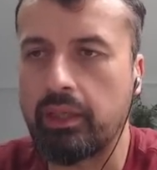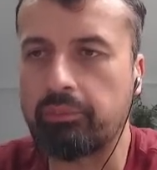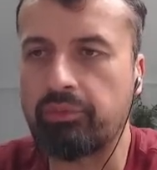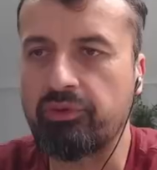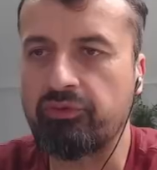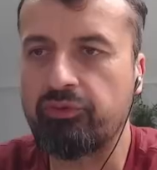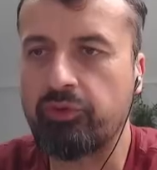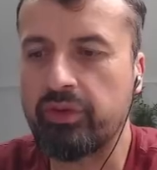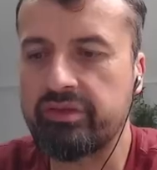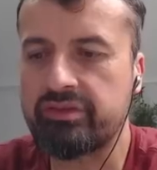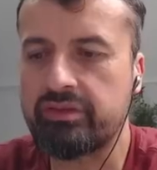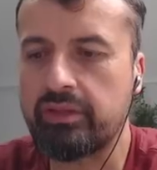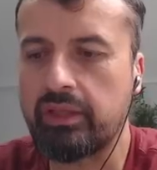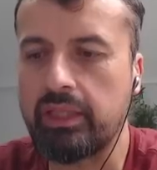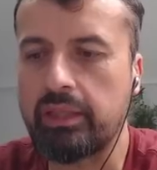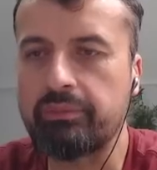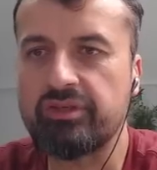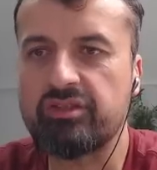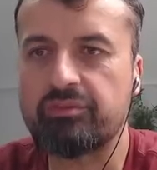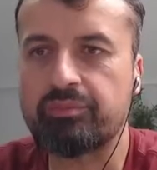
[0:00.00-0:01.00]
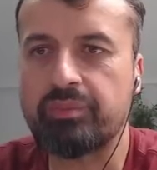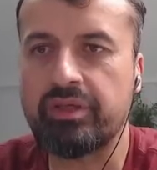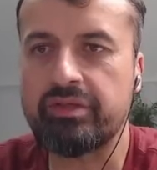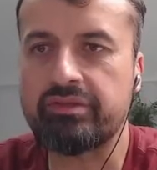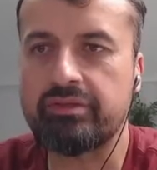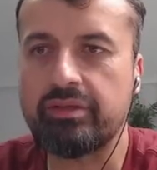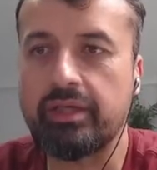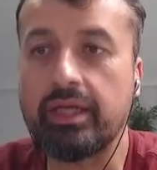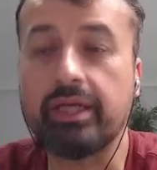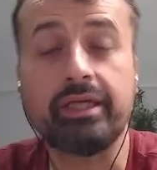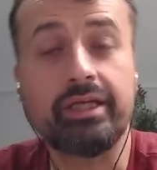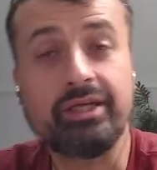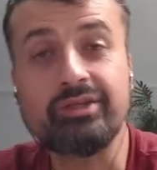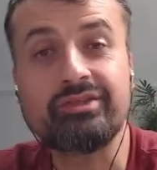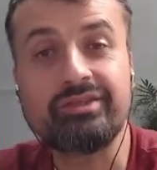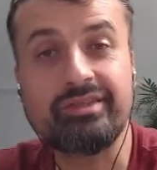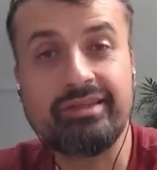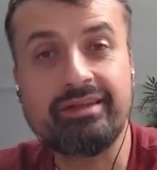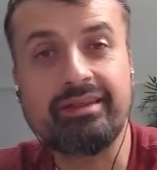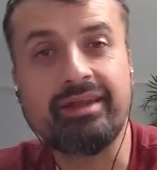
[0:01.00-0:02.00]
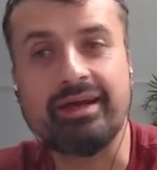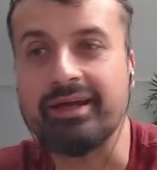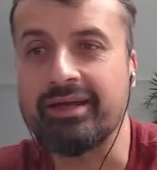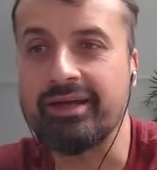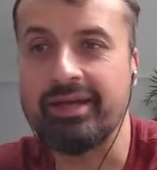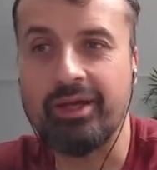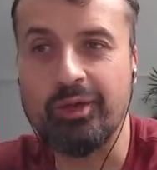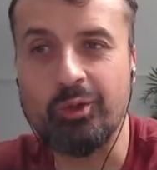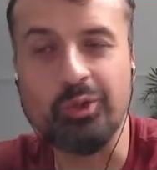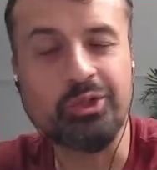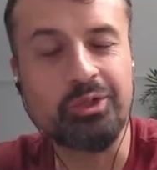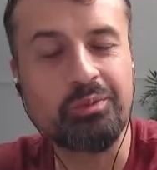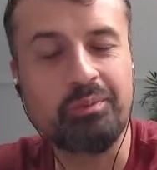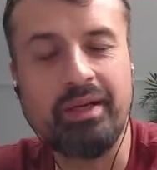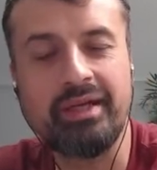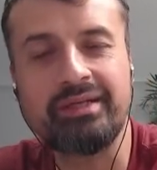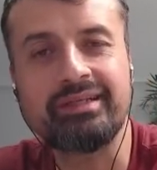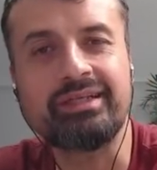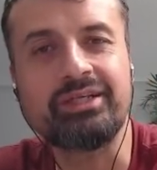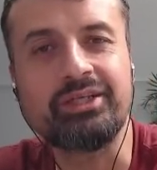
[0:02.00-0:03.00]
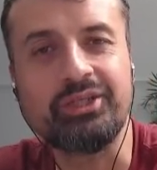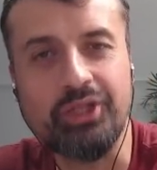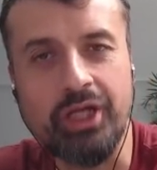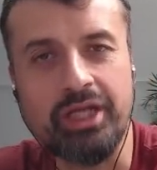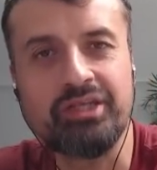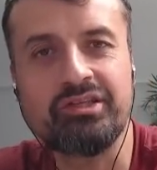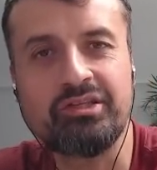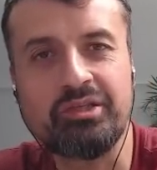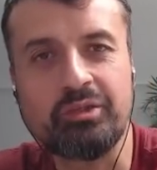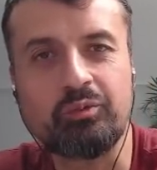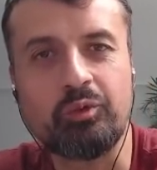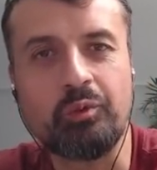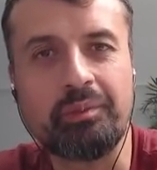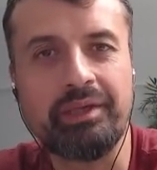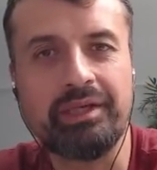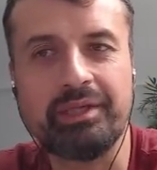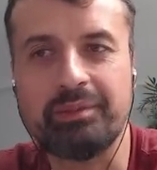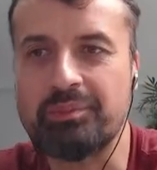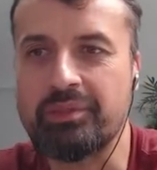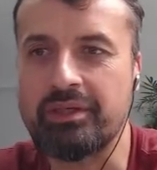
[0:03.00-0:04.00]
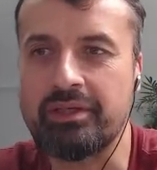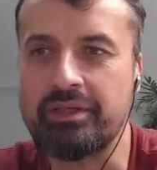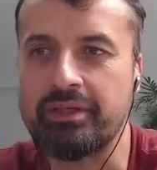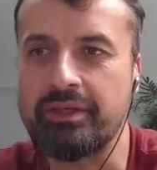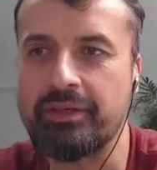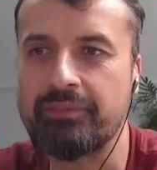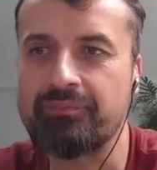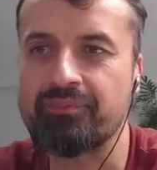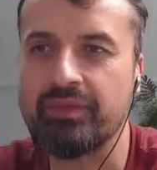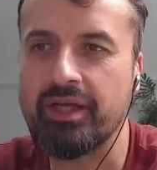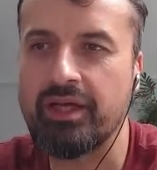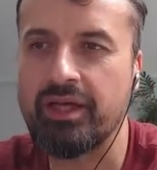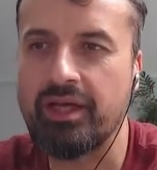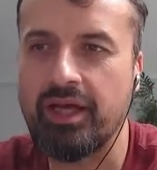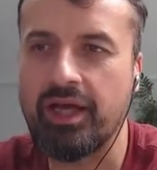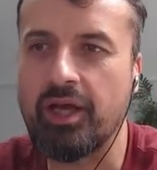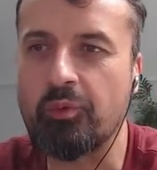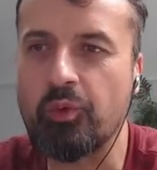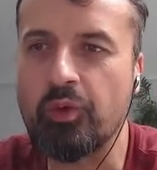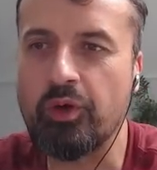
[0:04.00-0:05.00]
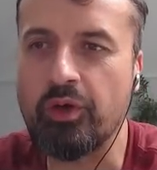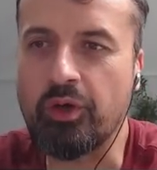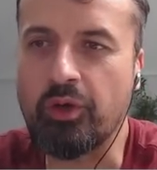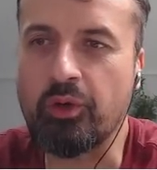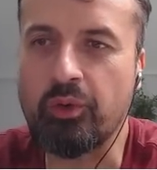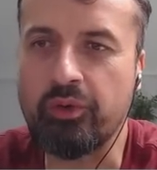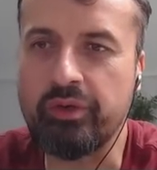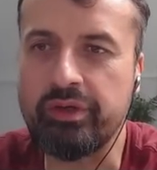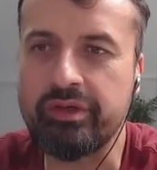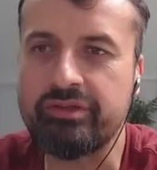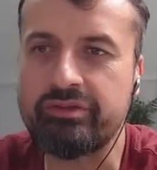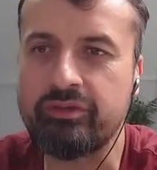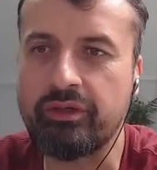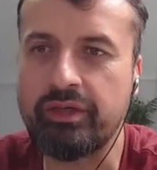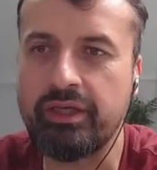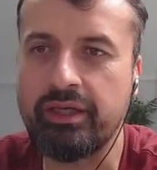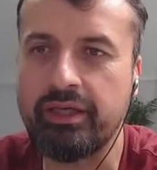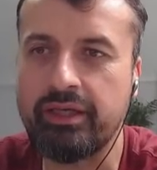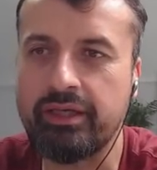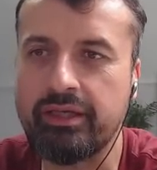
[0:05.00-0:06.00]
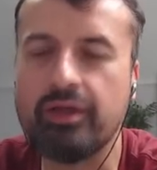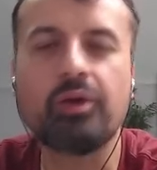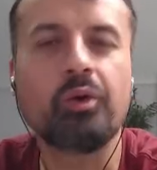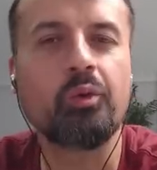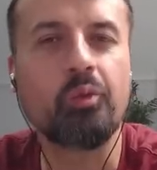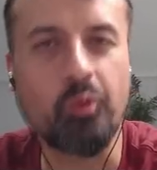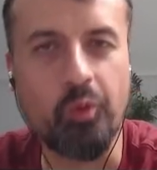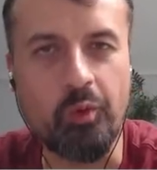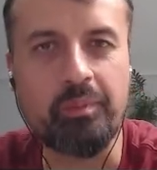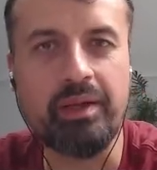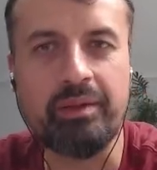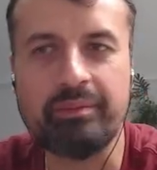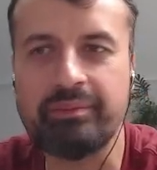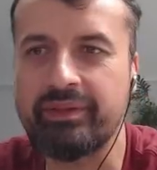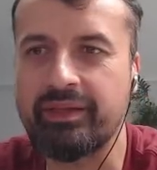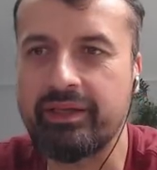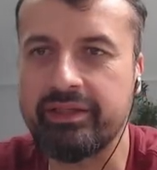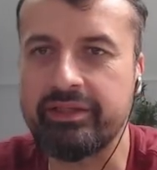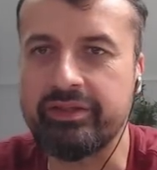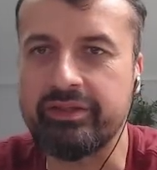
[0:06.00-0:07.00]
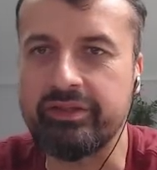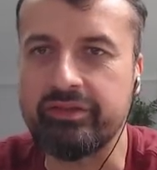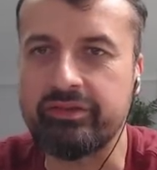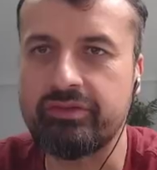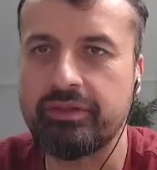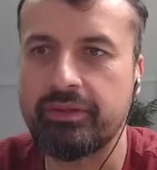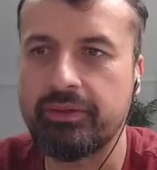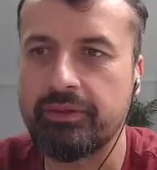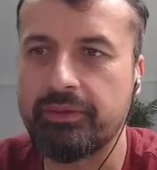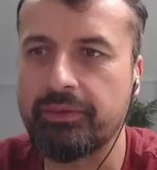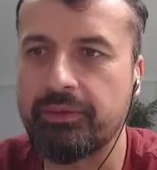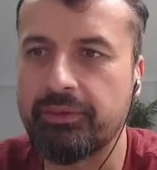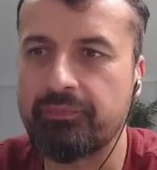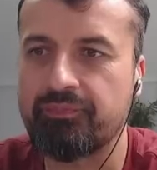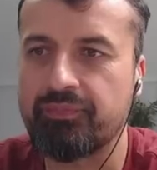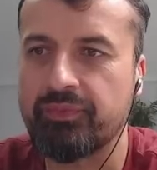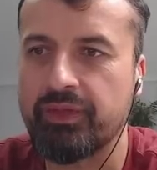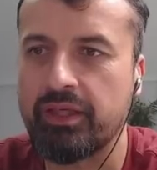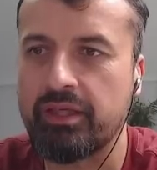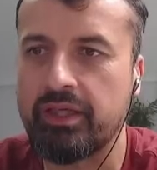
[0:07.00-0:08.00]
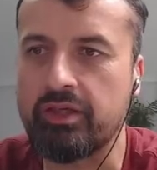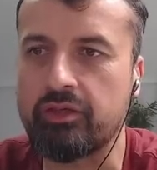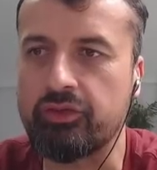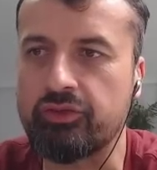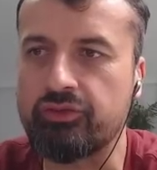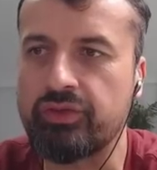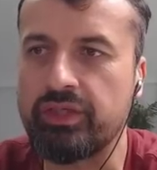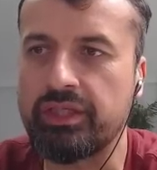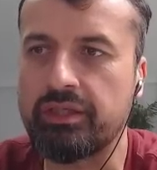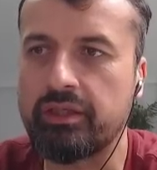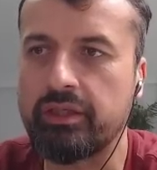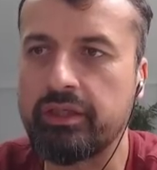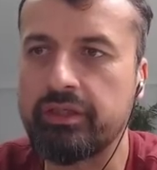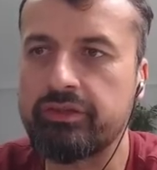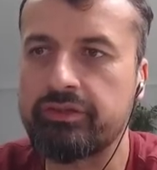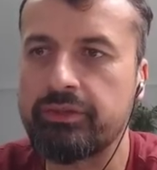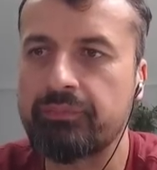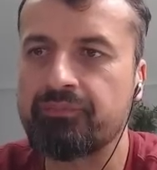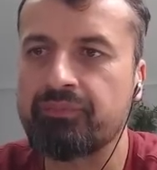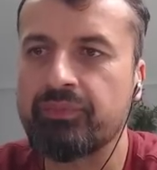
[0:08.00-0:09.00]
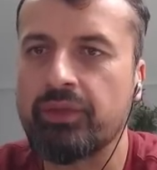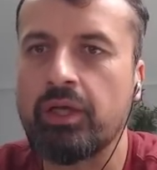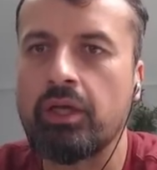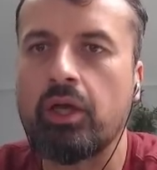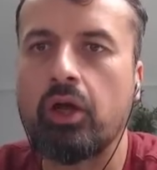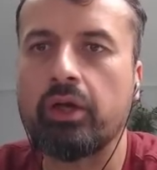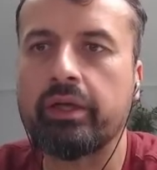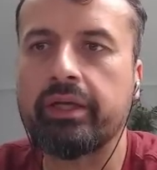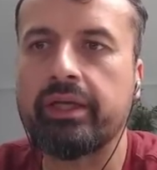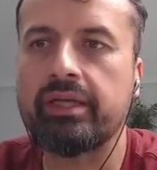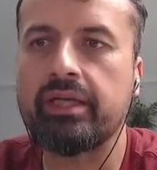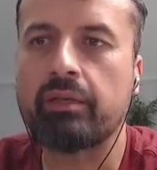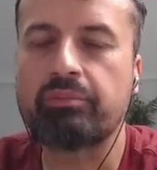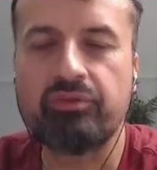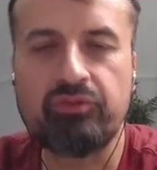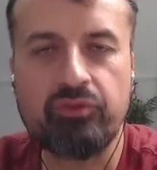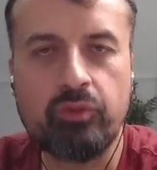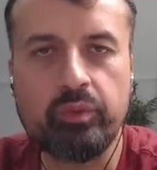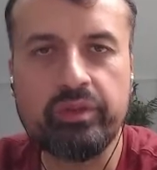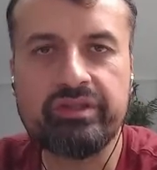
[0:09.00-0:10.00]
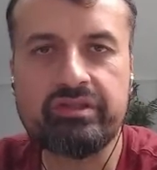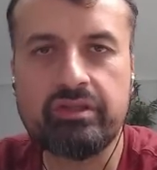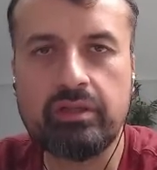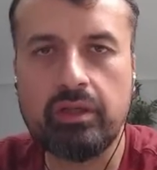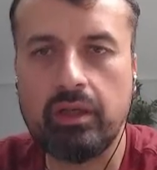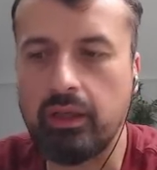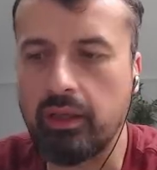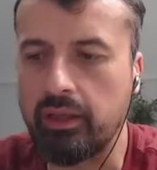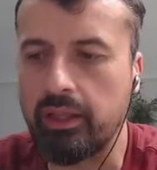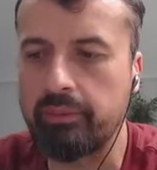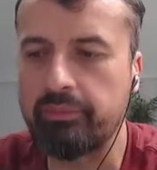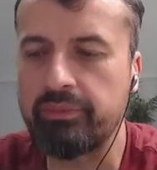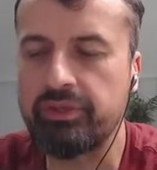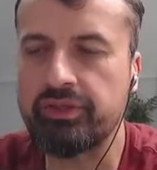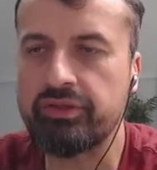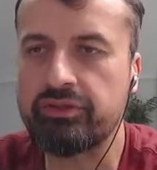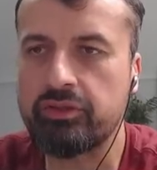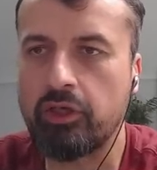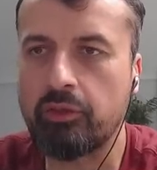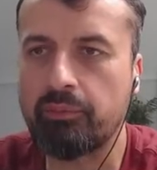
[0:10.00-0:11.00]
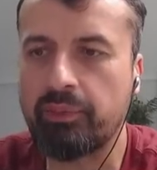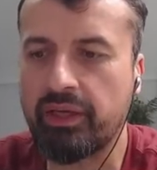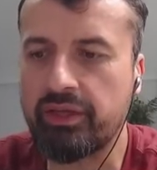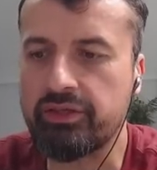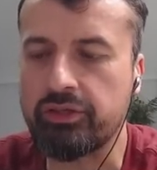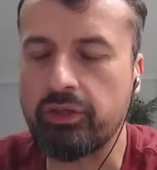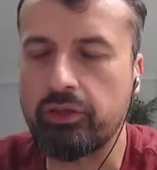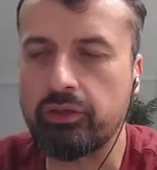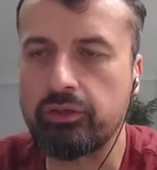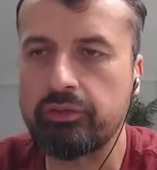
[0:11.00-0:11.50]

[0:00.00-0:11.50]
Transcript: Now, before I start, let me just press, and can you see there, automatically changes the wallpaper, and what a glorious looking wallpaper that is. That looks really nice. Okay, now before we start, let me just go back to